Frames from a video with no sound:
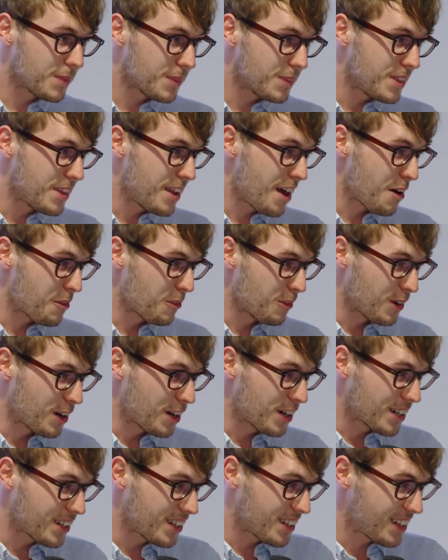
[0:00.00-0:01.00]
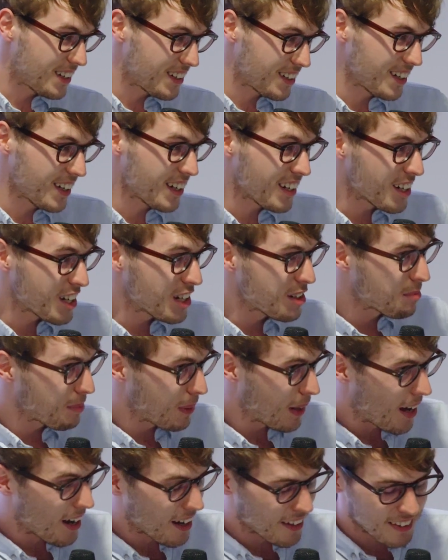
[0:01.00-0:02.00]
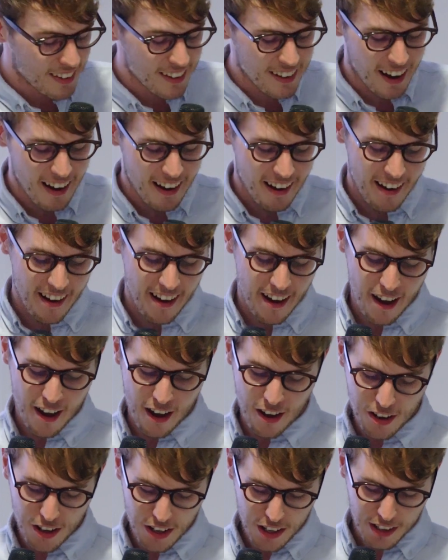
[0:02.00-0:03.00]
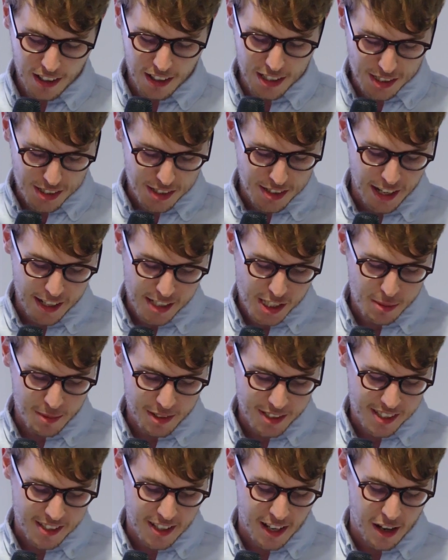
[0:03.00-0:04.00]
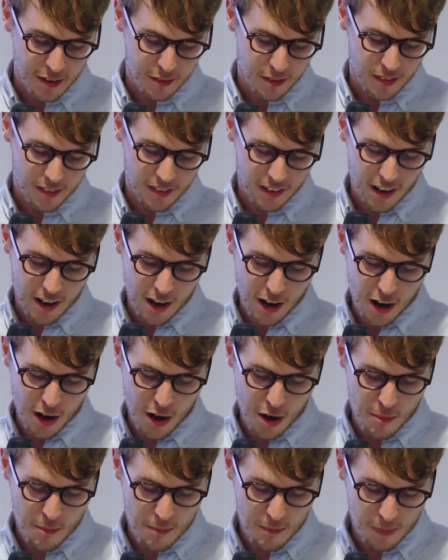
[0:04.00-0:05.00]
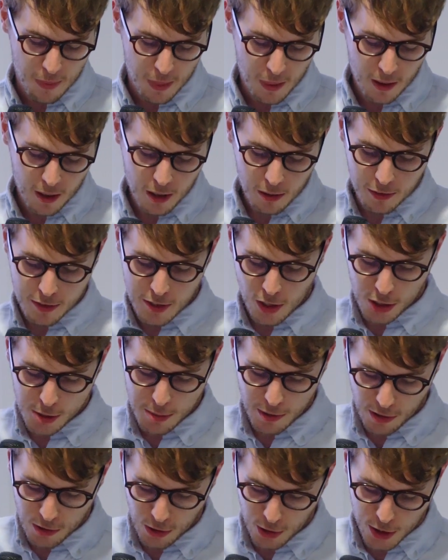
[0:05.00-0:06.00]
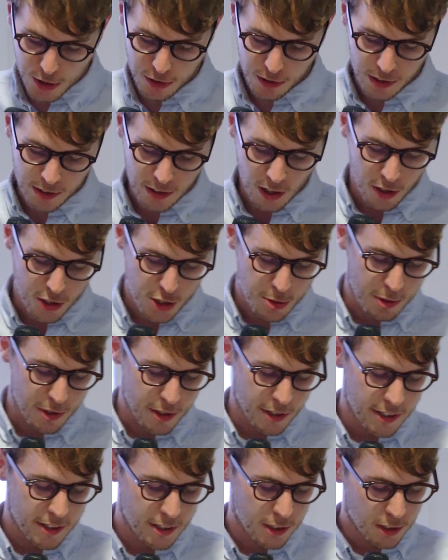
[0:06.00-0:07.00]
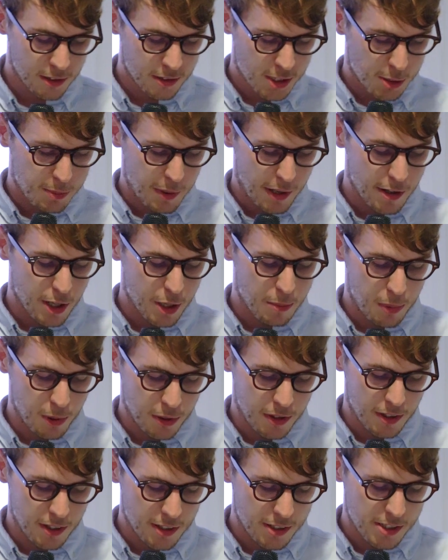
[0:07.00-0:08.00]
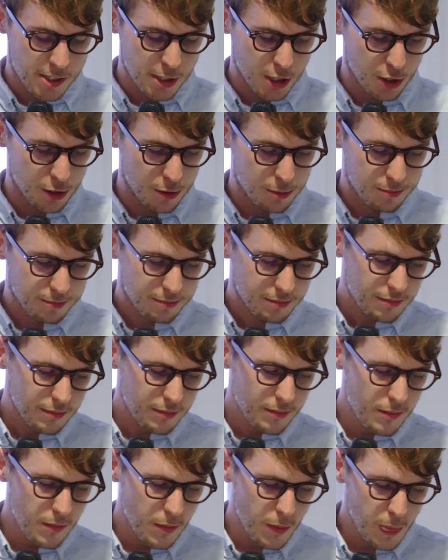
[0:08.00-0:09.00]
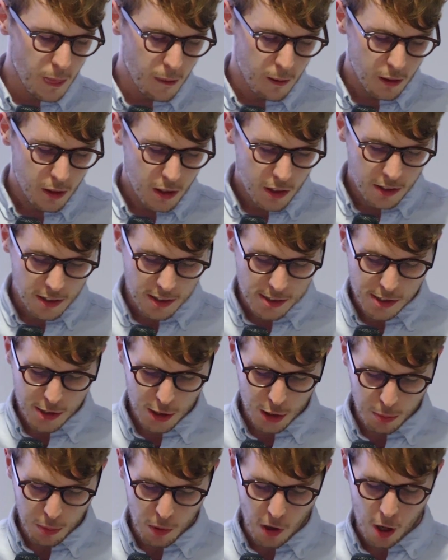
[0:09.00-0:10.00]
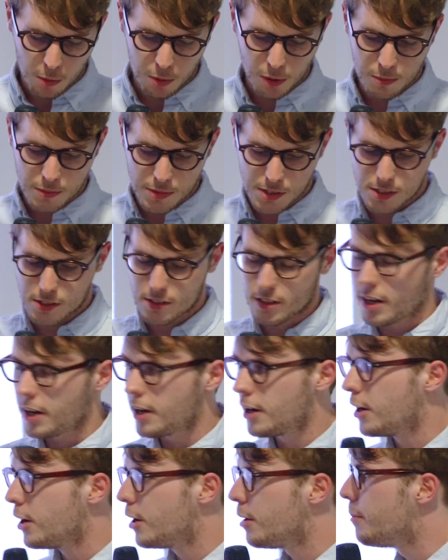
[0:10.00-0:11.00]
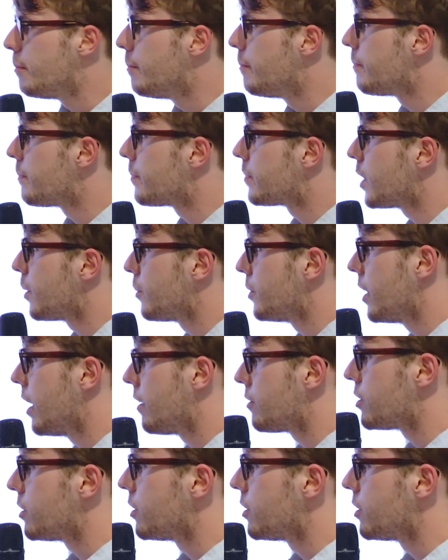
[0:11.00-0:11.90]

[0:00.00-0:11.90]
networking plan is testament to that. We talked about cultural and entrepreneurial spirit, but there's still problems that we have